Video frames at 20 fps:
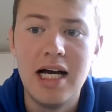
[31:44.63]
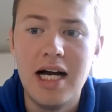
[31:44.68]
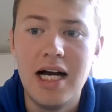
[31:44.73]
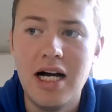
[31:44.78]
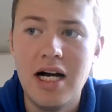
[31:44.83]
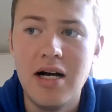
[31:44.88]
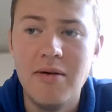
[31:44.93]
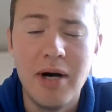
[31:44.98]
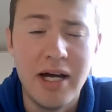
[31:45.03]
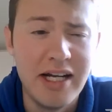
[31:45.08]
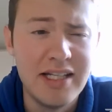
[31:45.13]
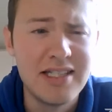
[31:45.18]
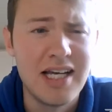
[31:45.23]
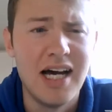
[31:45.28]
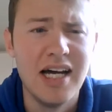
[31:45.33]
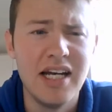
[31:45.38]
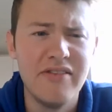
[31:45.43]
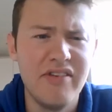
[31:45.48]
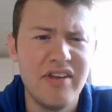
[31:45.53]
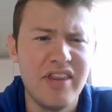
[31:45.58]
And it's
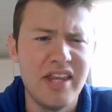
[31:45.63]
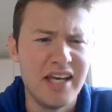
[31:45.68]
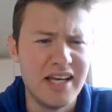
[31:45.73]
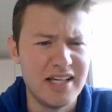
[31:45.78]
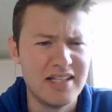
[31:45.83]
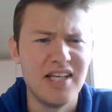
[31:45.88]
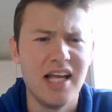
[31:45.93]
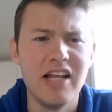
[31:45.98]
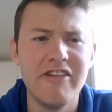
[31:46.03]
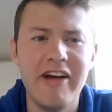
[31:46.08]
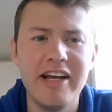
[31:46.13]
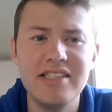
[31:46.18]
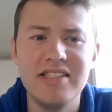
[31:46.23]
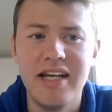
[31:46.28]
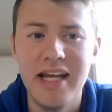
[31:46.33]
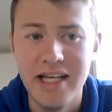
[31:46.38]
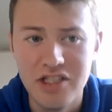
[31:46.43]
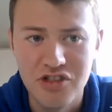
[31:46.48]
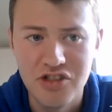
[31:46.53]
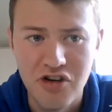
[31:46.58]
kind of, I think,
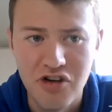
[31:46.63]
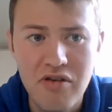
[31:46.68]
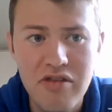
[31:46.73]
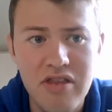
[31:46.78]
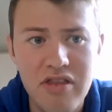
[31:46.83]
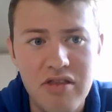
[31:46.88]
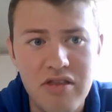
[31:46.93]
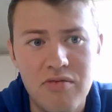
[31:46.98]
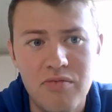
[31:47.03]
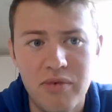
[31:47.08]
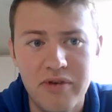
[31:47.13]
accelerated his growth.